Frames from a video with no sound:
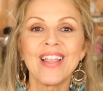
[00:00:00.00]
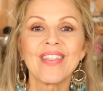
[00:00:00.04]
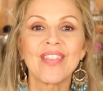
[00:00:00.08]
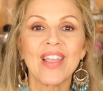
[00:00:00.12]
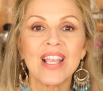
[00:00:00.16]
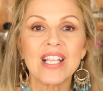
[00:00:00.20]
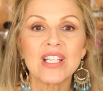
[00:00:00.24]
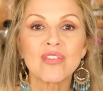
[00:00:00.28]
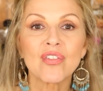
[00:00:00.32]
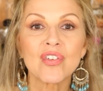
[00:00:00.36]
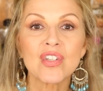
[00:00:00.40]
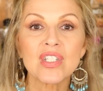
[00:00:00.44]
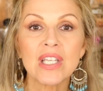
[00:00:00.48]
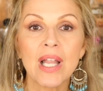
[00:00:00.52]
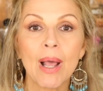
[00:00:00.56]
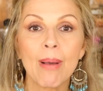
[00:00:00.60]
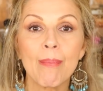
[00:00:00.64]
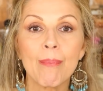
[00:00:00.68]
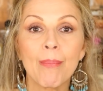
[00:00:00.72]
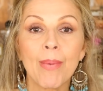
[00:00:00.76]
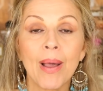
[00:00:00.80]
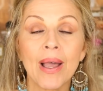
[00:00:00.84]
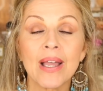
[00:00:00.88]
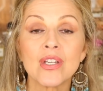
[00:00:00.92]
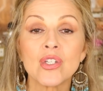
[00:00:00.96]
Thanks for
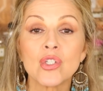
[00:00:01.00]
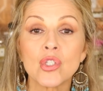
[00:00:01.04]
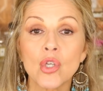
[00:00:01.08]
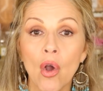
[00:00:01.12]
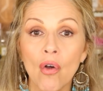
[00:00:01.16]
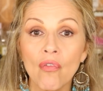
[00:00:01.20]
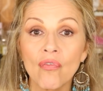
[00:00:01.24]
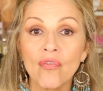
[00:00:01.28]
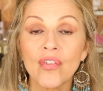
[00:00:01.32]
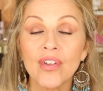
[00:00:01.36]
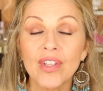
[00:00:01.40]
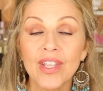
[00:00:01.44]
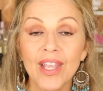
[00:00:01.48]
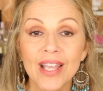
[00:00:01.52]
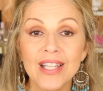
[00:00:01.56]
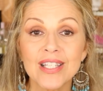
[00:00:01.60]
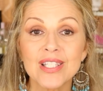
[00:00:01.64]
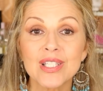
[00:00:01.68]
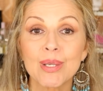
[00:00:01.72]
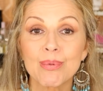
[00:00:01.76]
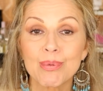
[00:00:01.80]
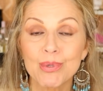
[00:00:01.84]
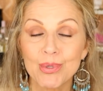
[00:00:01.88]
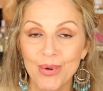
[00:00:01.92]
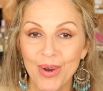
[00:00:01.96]
stopping by. Don't forget,
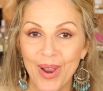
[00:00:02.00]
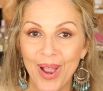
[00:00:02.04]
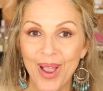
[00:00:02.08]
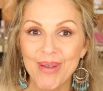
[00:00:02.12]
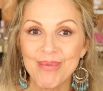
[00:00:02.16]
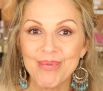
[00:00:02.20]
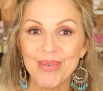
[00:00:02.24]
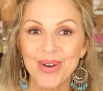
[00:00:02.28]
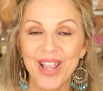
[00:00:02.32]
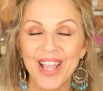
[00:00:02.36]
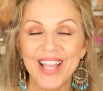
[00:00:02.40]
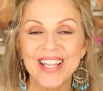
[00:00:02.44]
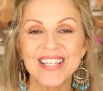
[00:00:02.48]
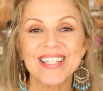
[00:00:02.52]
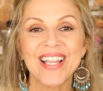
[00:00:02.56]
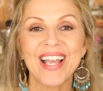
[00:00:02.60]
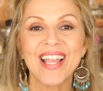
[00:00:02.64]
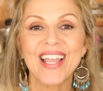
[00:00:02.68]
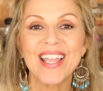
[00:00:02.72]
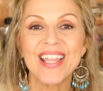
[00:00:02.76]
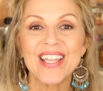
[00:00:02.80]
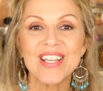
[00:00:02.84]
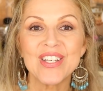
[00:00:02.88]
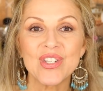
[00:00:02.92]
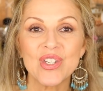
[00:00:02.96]
subscribe. We're
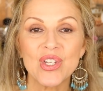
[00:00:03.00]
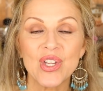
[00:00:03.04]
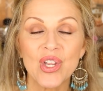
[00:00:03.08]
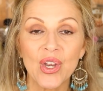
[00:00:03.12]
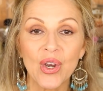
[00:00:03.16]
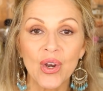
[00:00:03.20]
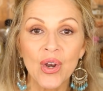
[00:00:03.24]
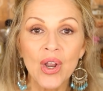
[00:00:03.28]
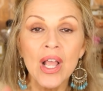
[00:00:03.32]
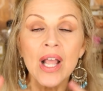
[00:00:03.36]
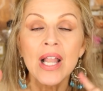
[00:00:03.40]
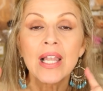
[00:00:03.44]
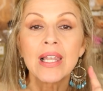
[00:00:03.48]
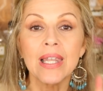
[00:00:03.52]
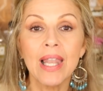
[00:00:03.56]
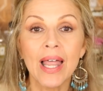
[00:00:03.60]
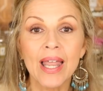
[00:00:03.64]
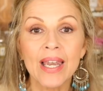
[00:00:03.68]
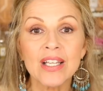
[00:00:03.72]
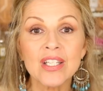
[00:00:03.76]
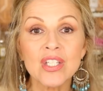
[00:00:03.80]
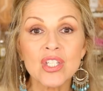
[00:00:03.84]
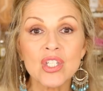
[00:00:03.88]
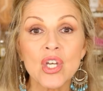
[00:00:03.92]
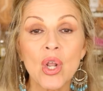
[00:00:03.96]
anti-aging here.
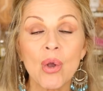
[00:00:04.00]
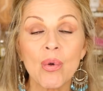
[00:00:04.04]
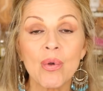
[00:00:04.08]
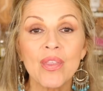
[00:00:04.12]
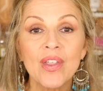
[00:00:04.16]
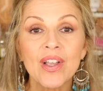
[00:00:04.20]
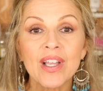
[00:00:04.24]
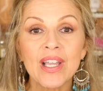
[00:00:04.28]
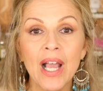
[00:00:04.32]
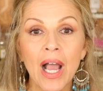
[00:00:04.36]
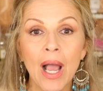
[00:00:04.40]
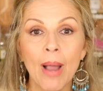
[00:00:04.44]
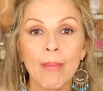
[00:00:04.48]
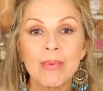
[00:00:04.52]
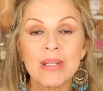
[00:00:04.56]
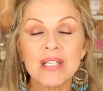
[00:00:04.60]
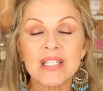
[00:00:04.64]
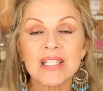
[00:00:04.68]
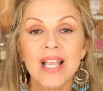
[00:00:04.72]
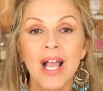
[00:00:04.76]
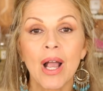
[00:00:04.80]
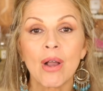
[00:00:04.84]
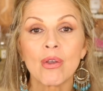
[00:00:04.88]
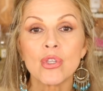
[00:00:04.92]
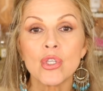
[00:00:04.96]
Let us know in the
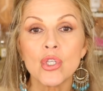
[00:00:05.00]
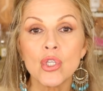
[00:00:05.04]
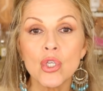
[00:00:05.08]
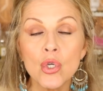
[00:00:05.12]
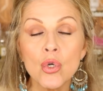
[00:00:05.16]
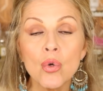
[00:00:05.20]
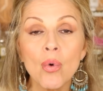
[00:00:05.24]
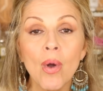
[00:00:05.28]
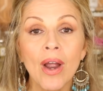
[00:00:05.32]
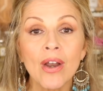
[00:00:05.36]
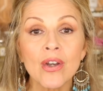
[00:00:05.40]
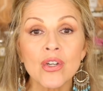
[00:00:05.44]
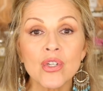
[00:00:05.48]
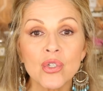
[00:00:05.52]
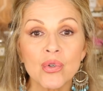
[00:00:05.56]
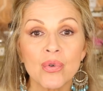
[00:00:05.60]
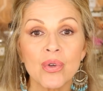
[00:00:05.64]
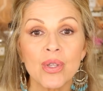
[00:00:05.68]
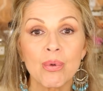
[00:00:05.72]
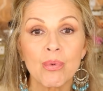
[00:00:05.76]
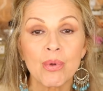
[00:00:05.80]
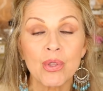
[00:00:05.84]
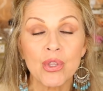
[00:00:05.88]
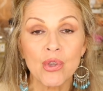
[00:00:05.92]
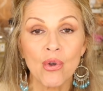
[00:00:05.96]
comments how you are
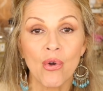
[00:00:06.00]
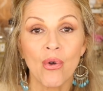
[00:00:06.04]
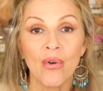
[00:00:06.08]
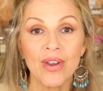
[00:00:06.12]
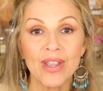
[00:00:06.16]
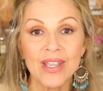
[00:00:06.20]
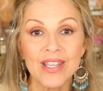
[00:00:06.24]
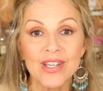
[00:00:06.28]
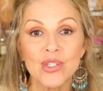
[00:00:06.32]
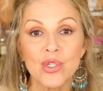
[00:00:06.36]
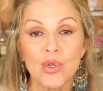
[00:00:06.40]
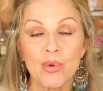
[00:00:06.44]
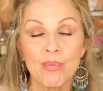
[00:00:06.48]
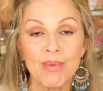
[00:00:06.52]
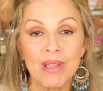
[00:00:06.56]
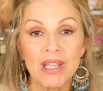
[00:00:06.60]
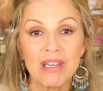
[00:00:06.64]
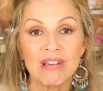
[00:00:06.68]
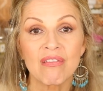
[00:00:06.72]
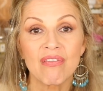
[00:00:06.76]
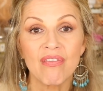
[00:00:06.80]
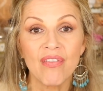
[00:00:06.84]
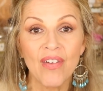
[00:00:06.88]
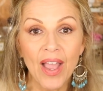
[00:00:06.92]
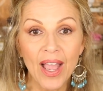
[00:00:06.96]
doing with your
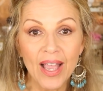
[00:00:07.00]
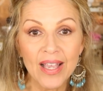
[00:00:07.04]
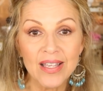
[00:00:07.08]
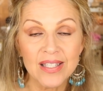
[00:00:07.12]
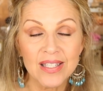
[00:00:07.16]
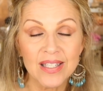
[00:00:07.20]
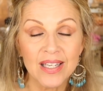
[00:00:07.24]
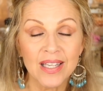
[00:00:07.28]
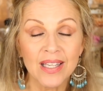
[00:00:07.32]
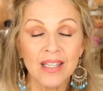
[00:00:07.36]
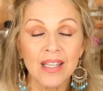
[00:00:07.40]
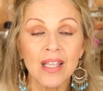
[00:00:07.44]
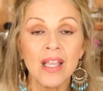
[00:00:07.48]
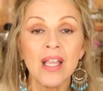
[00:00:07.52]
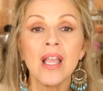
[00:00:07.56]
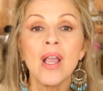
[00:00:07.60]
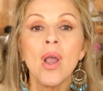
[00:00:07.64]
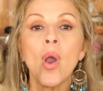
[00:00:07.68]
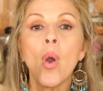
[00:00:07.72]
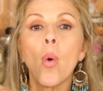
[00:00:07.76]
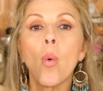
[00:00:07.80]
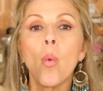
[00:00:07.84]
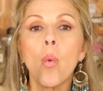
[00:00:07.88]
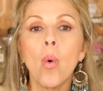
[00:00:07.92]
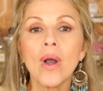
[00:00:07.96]
intermittent fasting.
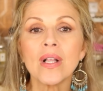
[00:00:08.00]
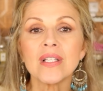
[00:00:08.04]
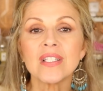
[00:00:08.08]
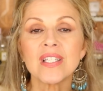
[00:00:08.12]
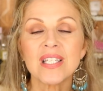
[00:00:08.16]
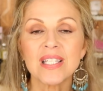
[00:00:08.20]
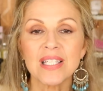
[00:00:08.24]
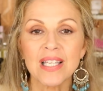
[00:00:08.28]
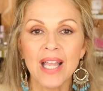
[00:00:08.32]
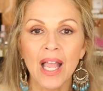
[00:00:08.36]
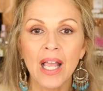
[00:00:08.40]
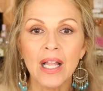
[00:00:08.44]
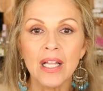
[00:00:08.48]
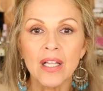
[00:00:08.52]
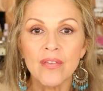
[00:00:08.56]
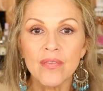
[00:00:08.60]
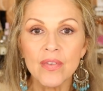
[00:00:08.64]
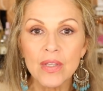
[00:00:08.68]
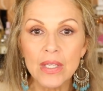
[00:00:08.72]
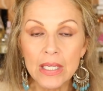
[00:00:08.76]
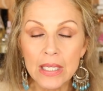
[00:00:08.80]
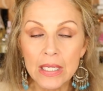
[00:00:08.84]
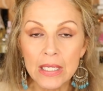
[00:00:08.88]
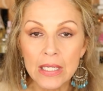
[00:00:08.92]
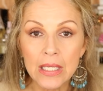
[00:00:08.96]
What style
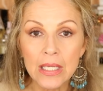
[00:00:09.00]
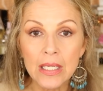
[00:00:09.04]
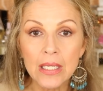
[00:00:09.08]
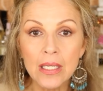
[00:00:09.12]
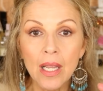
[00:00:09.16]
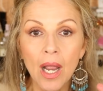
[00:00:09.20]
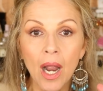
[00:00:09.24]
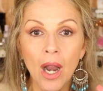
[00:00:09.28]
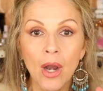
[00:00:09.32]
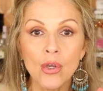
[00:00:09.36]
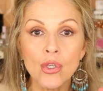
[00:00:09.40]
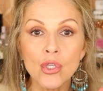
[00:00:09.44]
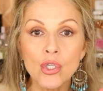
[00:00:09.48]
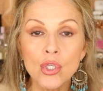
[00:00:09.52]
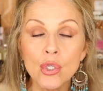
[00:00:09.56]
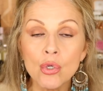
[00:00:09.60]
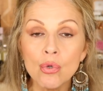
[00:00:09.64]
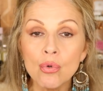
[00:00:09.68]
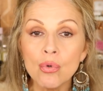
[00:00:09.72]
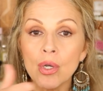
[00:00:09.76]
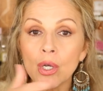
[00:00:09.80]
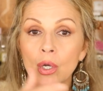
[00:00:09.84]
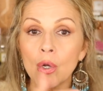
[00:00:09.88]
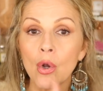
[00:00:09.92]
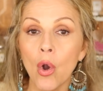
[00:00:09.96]
of eating are
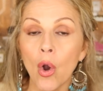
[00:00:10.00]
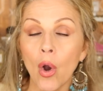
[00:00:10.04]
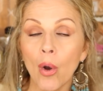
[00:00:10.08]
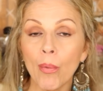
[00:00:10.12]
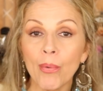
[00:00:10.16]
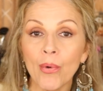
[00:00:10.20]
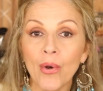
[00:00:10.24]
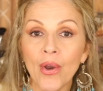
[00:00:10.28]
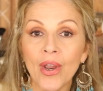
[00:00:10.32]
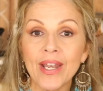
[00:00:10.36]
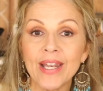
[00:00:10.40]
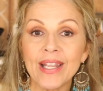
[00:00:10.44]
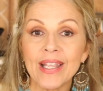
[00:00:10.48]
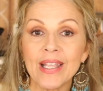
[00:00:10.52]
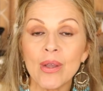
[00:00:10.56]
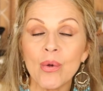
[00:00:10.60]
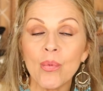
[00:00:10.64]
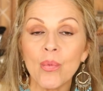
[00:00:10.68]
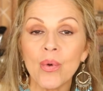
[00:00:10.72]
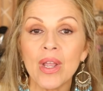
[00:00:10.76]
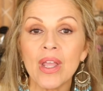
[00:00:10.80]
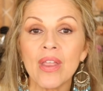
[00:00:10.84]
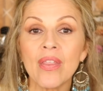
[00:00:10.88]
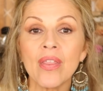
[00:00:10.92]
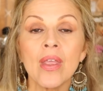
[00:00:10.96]
you incorporating
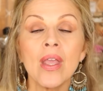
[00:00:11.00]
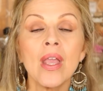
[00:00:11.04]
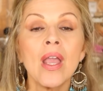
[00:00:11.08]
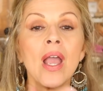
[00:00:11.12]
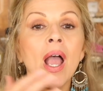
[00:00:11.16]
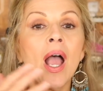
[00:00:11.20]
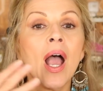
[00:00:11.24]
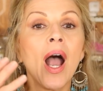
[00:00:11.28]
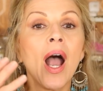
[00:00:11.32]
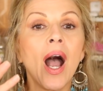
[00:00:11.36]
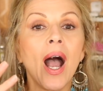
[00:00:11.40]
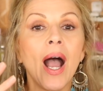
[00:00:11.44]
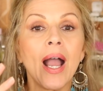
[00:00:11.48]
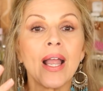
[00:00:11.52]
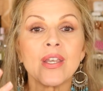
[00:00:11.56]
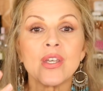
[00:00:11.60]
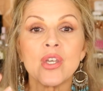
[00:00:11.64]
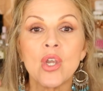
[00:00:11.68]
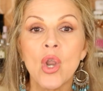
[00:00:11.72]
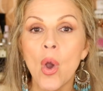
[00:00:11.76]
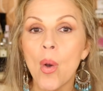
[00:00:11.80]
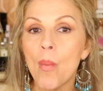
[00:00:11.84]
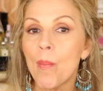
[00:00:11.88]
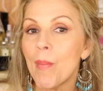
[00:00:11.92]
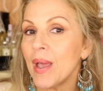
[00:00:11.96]
it with? I
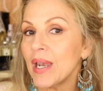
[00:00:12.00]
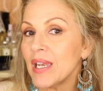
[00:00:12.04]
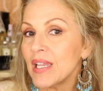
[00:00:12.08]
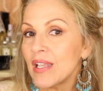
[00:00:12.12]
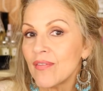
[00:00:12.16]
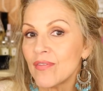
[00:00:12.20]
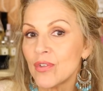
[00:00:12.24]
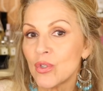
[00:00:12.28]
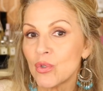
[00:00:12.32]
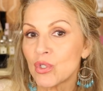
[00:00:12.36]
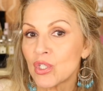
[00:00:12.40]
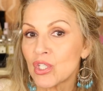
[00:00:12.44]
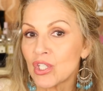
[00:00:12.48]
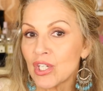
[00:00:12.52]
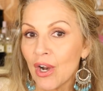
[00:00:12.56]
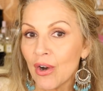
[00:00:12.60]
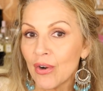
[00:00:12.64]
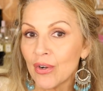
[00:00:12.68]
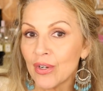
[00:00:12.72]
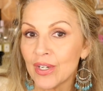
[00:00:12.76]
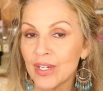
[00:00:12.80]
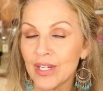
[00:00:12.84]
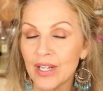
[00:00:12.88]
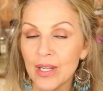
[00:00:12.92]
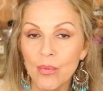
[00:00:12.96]
know many of you
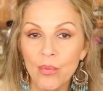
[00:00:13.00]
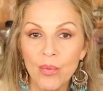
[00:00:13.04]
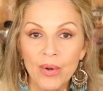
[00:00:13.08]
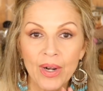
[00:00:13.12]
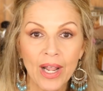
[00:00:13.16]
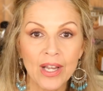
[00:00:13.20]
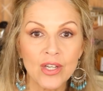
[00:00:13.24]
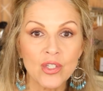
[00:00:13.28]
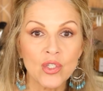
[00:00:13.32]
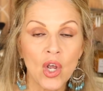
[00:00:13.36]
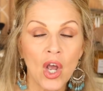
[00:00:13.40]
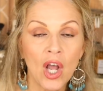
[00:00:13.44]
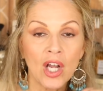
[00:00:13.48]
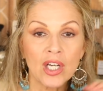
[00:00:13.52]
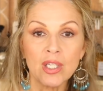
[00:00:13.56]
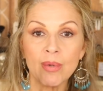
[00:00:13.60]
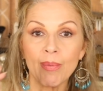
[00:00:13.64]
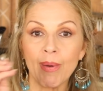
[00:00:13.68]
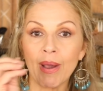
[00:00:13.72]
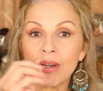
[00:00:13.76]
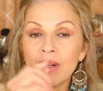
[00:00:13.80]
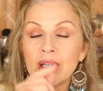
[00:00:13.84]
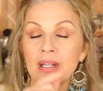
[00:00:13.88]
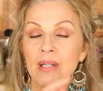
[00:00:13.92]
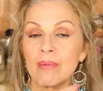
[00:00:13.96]
started it when I talked
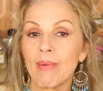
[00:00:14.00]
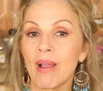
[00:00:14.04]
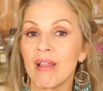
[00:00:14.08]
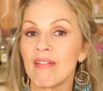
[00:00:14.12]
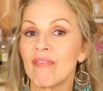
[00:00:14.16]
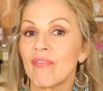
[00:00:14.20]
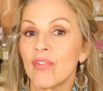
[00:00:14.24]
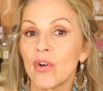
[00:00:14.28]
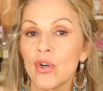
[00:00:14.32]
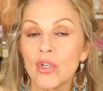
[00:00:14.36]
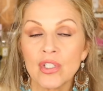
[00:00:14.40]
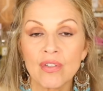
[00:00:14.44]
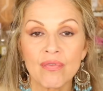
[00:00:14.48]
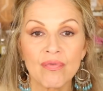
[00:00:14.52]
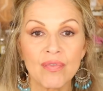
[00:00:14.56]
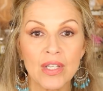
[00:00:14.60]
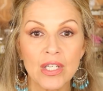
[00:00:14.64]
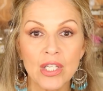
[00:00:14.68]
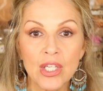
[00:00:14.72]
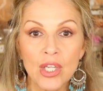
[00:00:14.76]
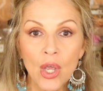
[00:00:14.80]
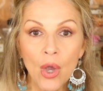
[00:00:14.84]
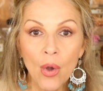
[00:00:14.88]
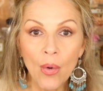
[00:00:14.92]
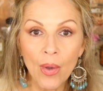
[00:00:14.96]
about it in my first
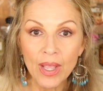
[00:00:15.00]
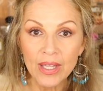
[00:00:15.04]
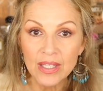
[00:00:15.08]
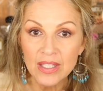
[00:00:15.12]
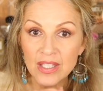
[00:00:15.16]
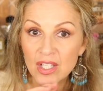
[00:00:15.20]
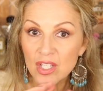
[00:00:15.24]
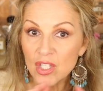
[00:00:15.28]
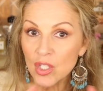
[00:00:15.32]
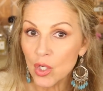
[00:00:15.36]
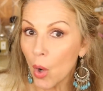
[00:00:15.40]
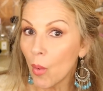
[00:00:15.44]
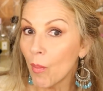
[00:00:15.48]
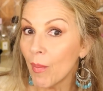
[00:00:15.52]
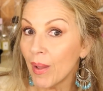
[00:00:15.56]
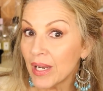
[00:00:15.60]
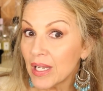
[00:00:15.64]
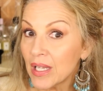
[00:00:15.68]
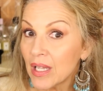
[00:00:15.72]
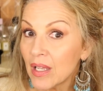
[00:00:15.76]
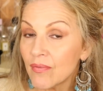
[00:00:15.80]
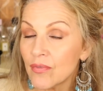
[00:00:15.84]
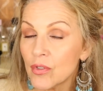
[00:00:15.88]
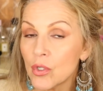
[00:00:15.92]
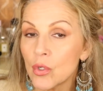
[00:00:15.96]
video, and so
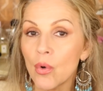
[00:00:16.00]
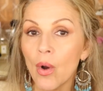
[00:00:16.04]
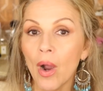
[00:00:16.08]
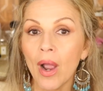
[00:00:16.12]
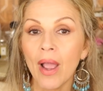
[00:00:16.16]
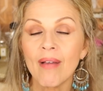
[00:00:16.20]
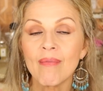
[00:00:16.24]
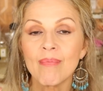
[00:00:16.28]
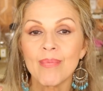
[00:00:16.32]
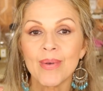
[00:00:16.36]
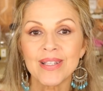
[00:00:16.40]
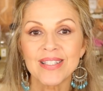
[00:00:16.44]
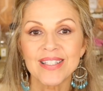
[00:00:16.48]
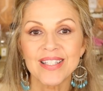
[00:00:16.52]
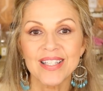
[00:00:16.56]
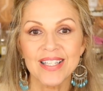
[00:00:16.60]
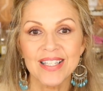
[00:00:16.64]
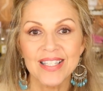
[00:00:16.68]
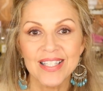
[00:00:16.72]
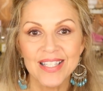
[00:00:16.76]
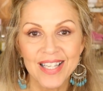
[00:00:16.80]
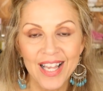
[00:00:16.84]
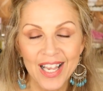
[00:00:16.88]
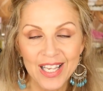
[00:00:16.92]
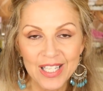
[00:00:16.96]
many of you have been
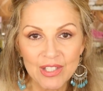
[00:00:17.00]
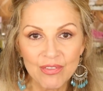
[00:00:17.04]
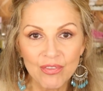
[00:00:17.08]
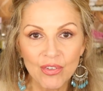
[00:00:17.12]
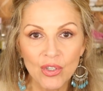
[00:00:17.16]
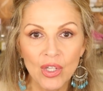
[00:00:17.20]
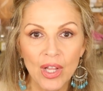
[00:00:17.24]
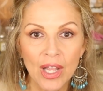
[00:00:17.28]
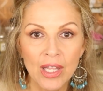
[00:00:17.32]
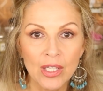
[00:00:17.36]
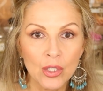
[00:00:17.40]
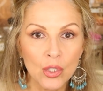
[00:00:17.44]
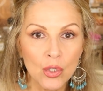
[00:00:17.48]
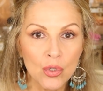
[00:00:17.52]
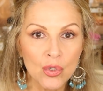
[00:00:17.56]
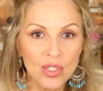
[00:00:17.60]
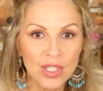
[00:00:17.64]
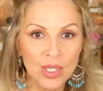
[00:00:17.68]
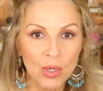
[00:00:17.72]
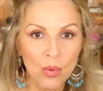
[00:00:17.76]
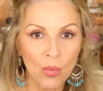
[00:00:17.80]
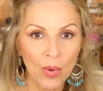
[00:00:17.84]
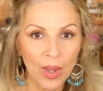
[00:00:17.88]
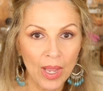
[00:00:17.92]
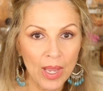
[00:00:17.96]
successful at
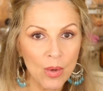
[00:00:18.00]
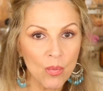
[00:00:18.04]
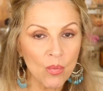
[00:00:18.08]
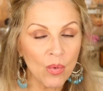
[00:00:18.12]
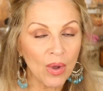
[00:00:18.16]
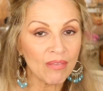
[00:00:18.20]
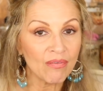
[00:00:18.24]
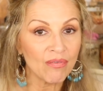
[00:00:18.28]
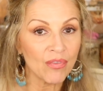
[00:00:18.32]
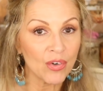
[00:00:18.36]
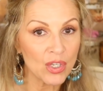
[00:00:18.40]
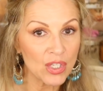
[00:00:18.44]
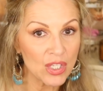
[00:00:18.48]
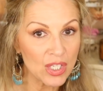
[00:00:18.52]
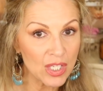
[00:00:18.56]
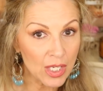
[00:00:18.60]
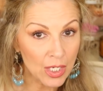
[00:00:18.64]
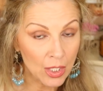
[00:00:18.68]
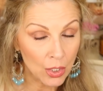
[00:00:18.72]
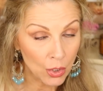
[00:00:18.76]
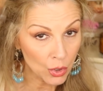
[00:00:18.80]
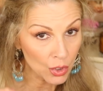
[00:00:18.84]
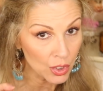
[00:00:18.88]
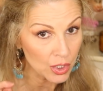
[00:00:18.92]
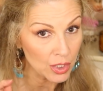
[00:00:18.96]
losing weight when for
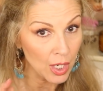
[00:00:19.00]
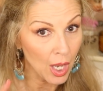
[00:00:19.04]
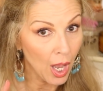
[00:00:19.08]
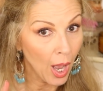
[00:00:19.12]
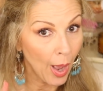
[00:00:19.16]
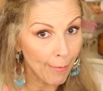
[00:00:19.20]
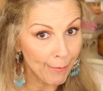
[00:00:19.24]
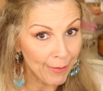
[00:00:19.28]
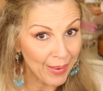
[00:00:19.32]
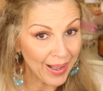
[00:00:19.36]
years a